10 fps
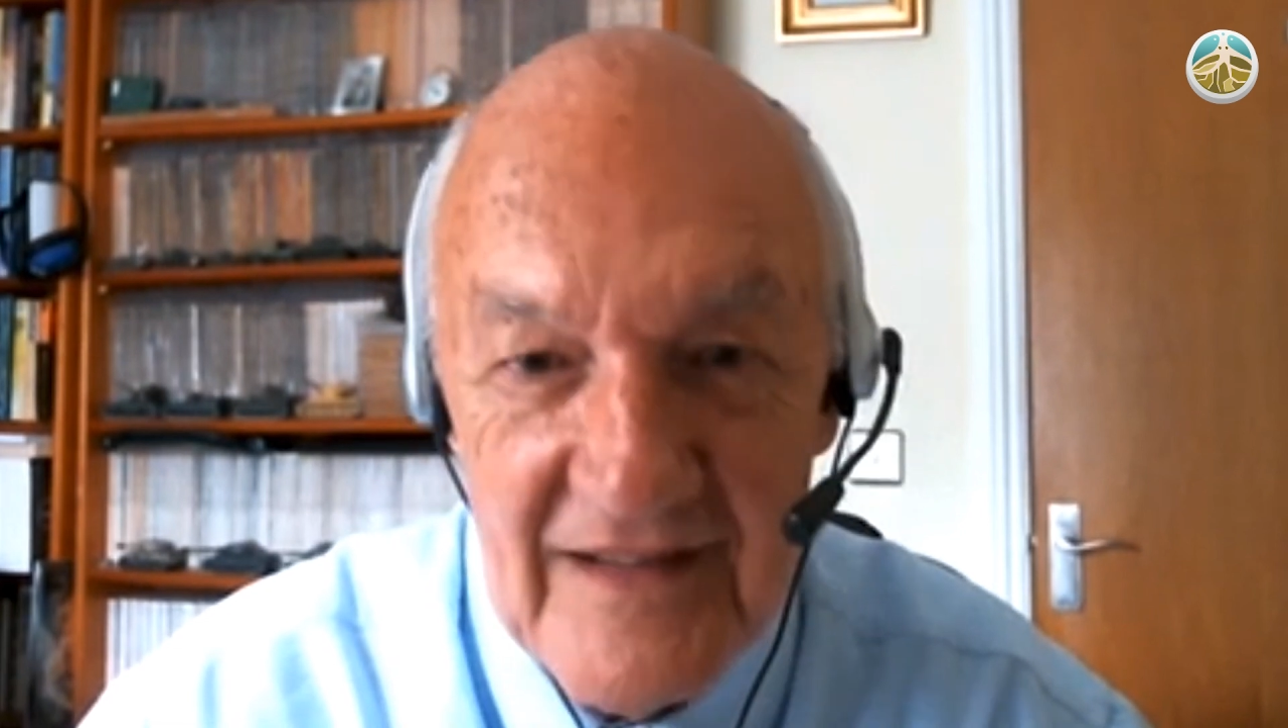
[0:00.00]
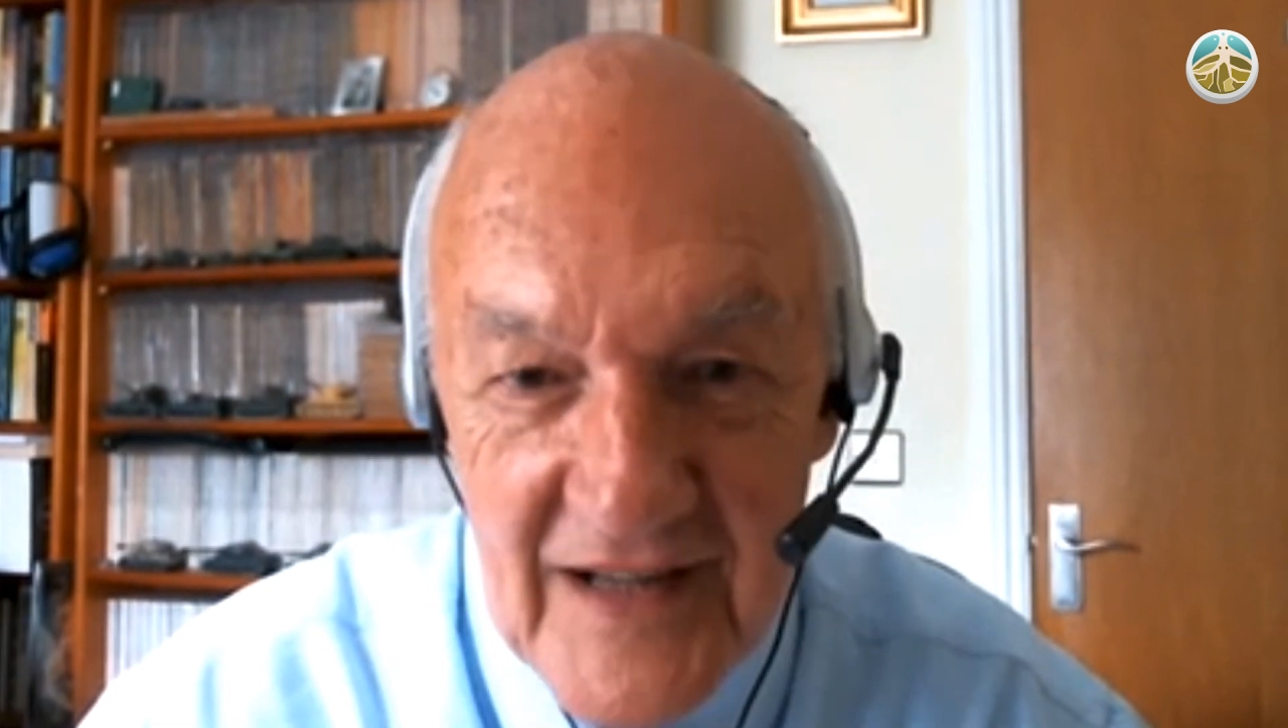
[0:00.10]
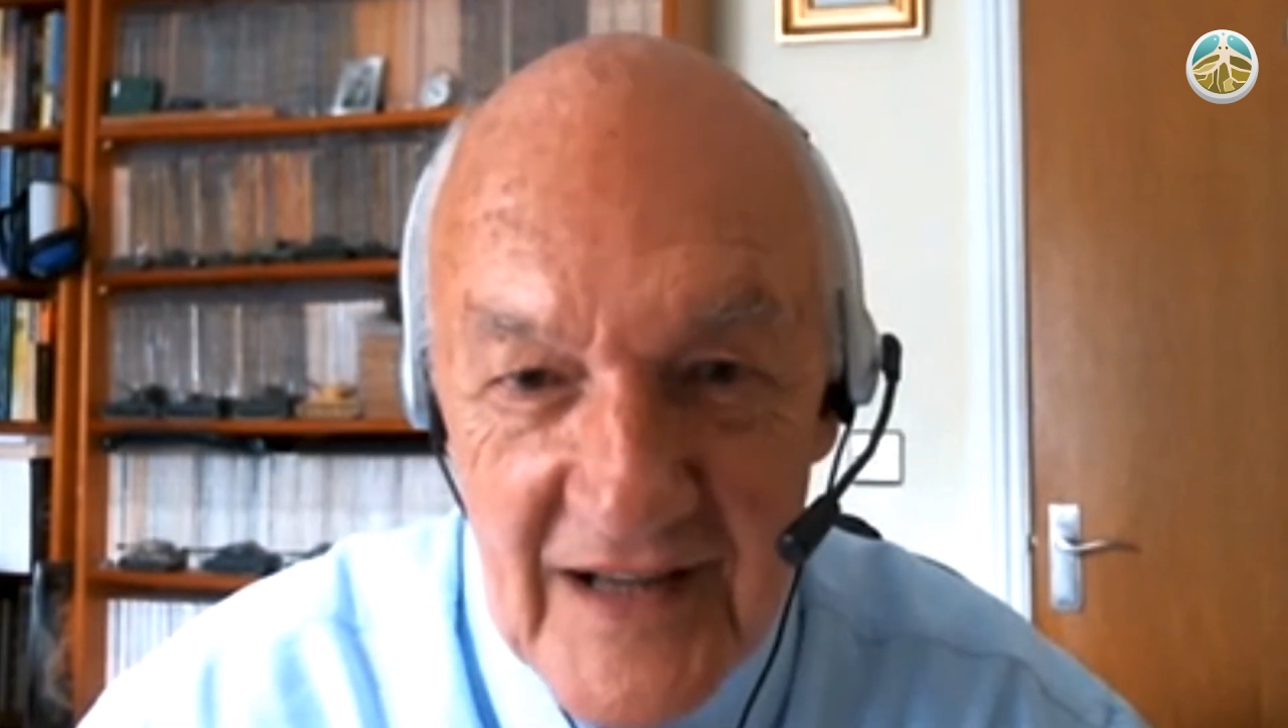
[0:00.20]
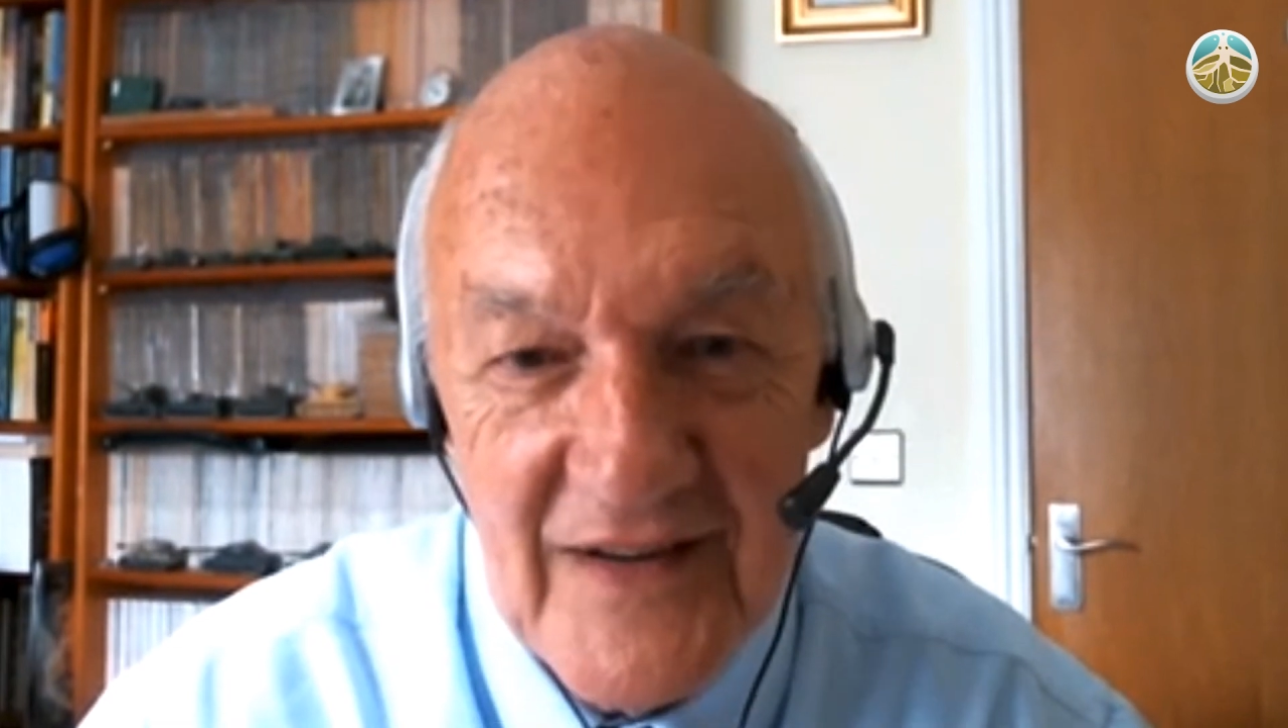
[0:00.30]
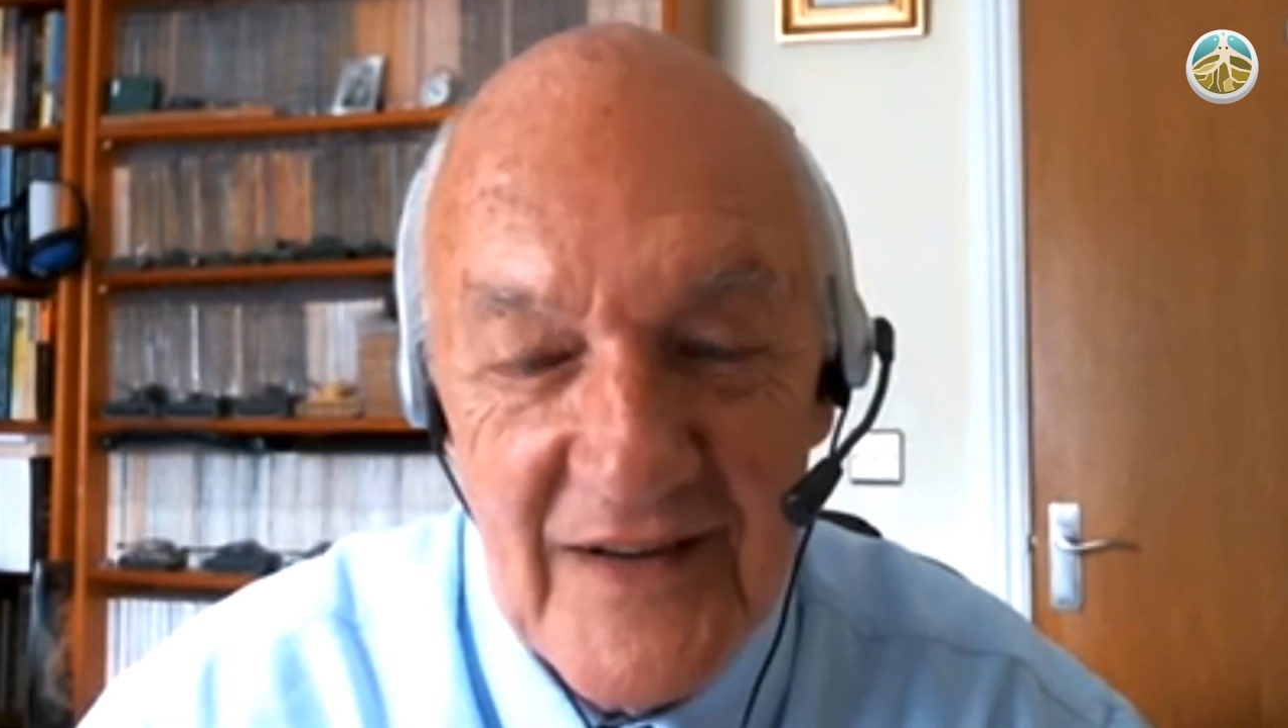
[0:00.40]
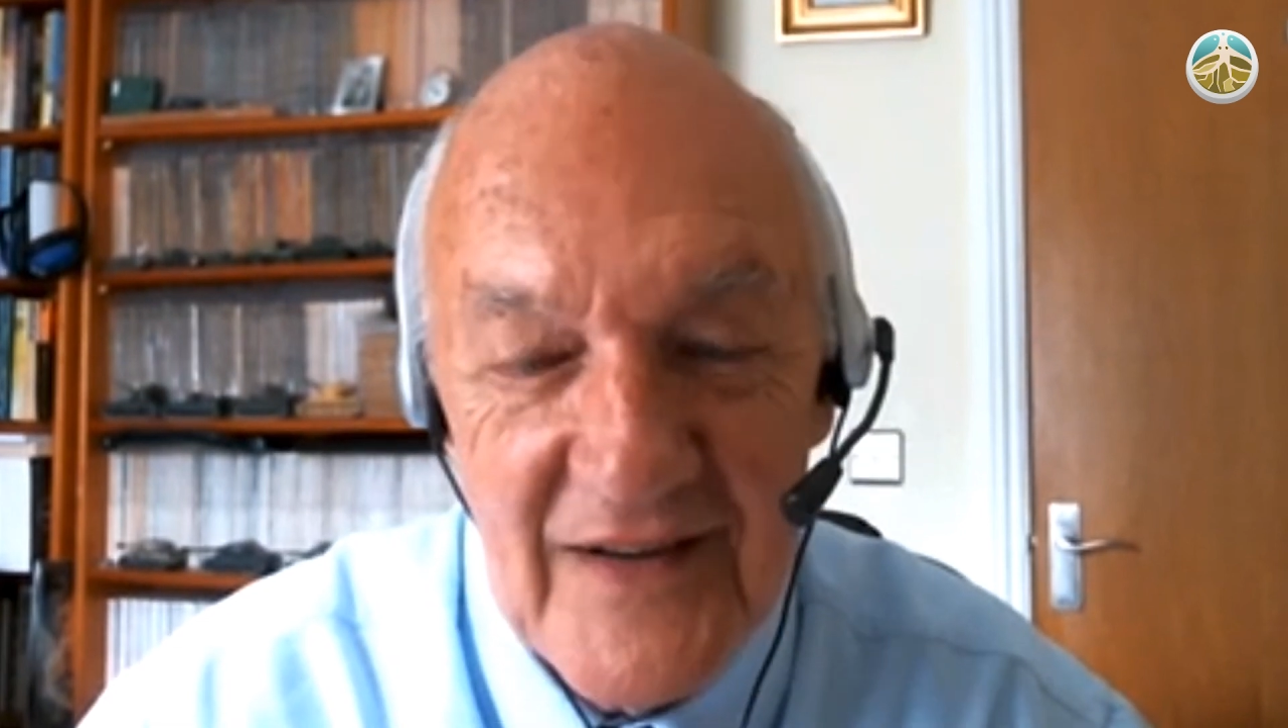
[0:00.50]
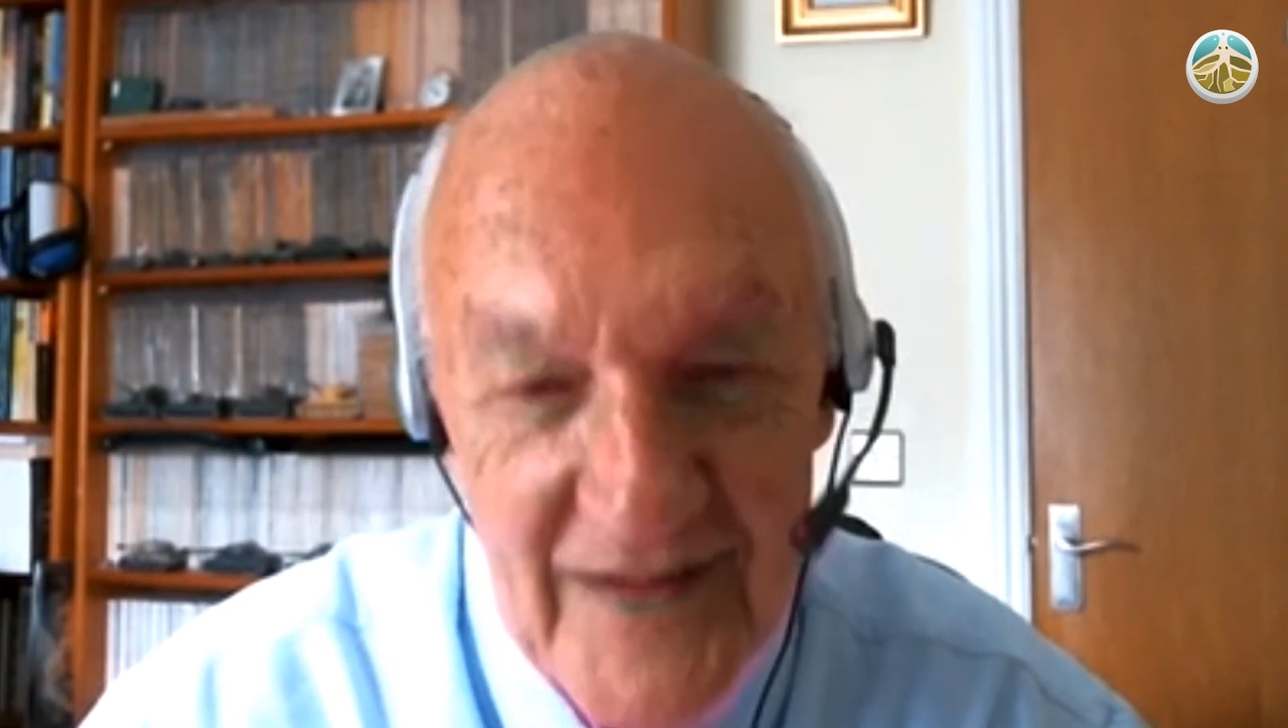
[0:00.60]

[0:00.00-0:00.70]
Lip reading: They,